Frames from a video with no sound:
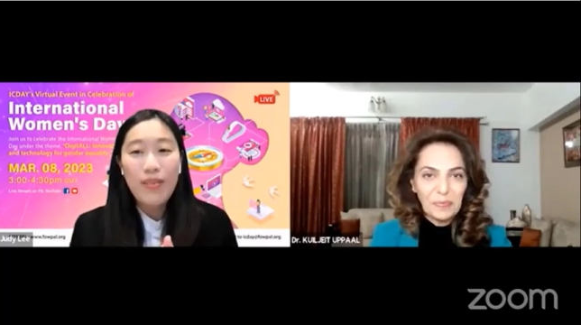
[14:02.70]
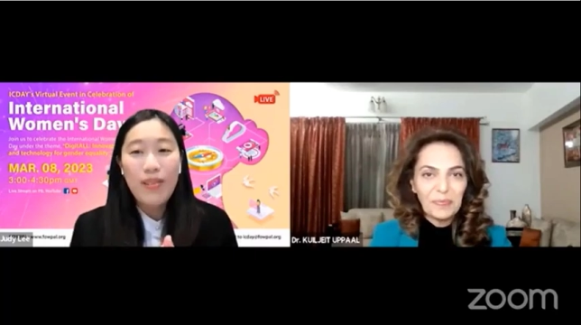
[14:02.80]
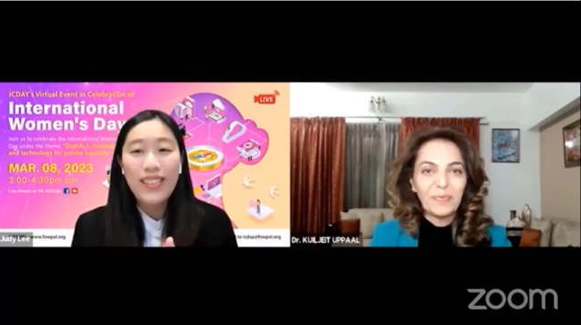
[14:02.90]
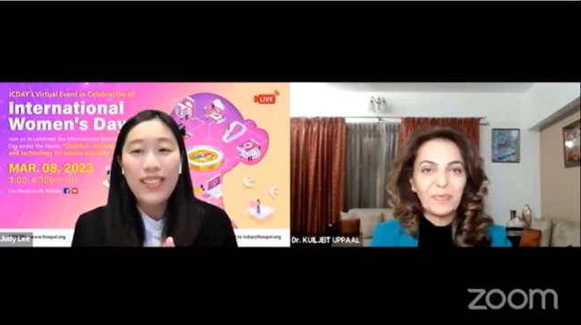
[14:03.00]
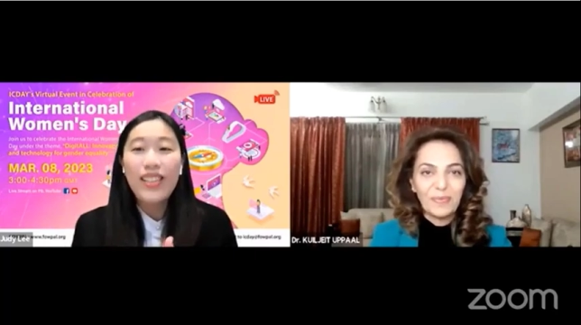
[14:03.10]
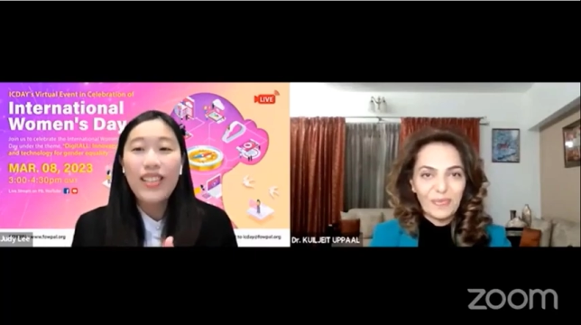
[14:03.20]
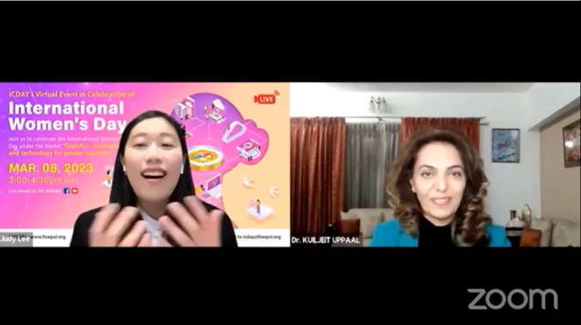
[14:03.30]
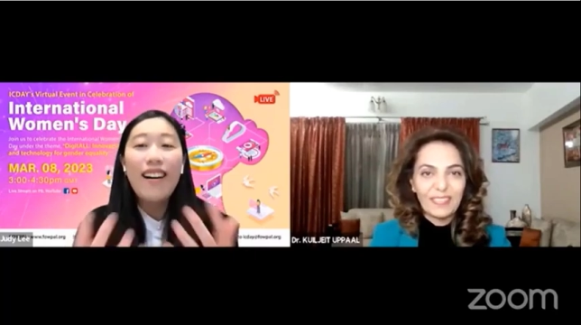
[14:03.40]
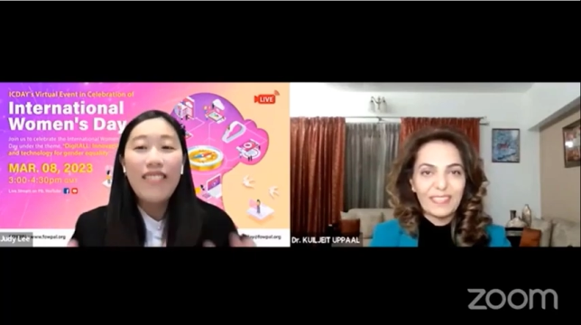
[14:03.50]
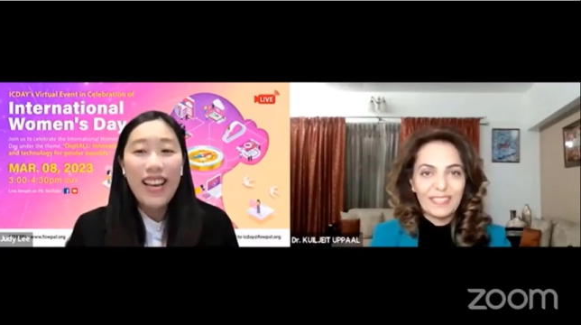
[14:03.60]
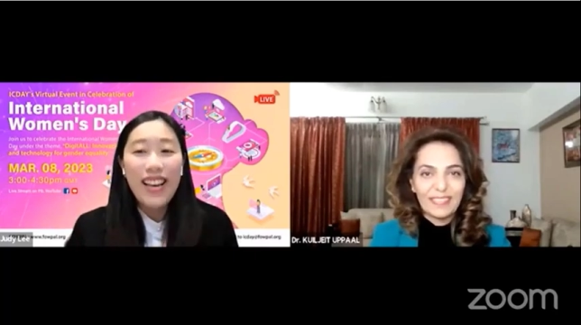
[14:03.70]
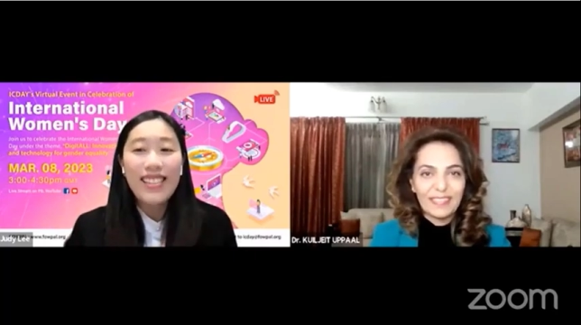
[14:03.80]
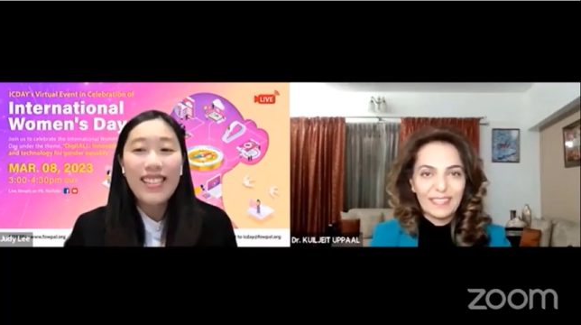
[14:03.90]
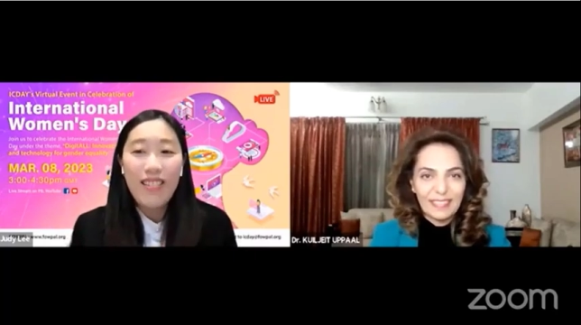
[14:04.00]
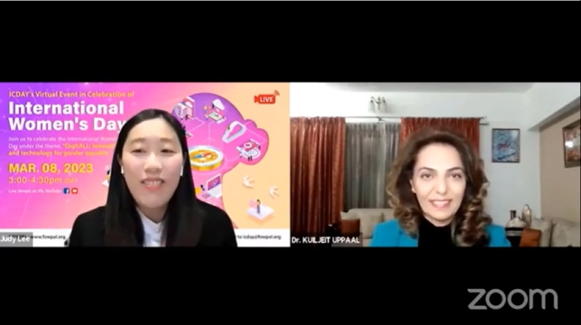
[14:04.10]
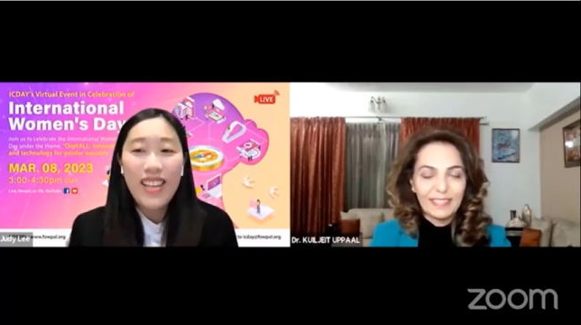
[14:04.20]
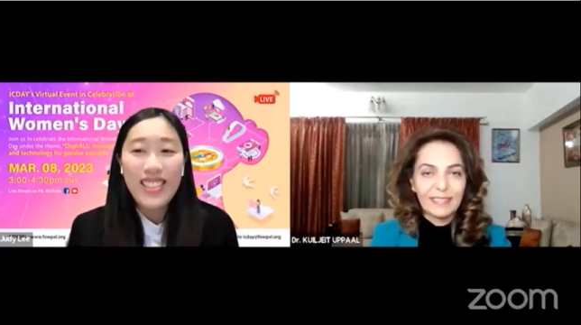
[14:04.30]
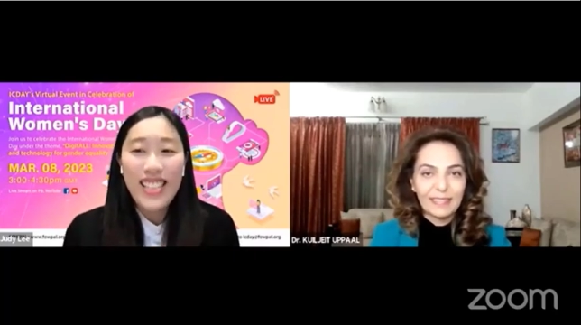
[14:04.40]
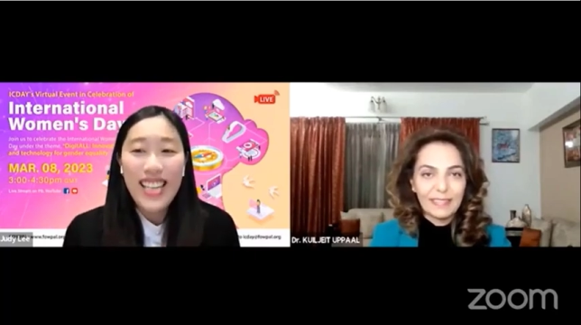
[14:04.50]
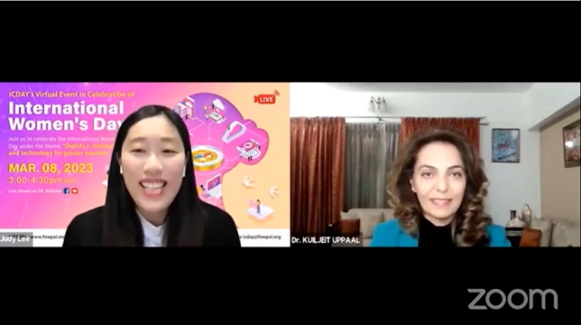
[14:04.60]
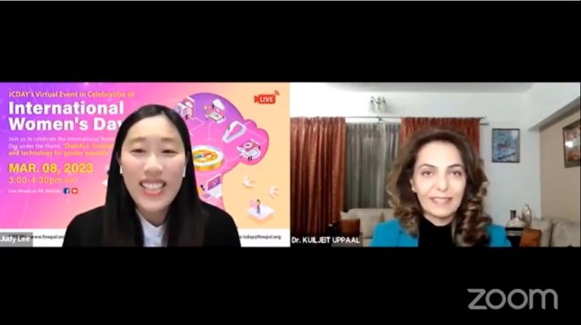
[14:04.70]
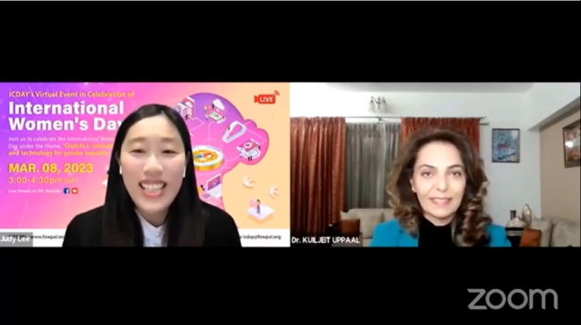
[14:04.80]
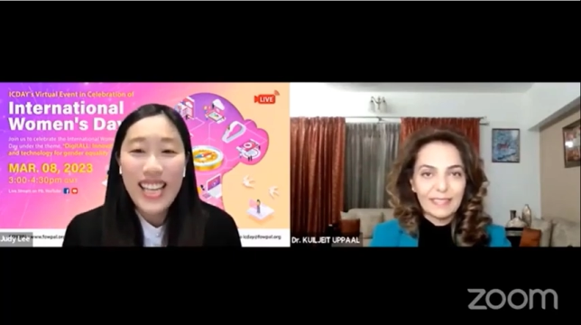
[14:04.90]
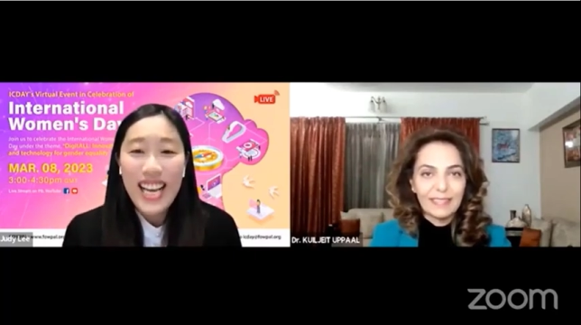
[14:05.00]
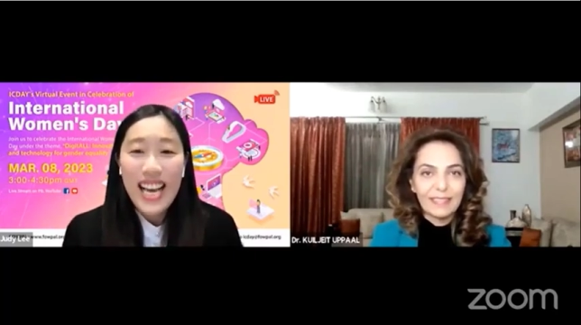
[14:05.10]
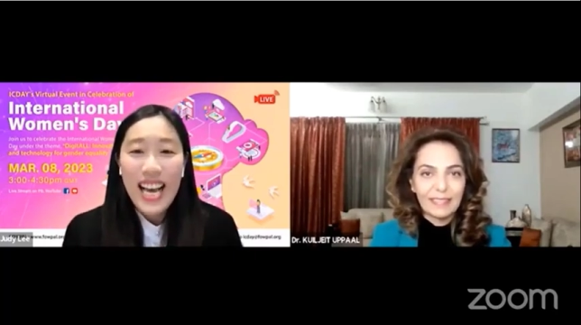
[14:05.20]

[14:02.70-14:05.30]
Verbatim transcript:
Speaker 1: as the world to obviate self-vegetation.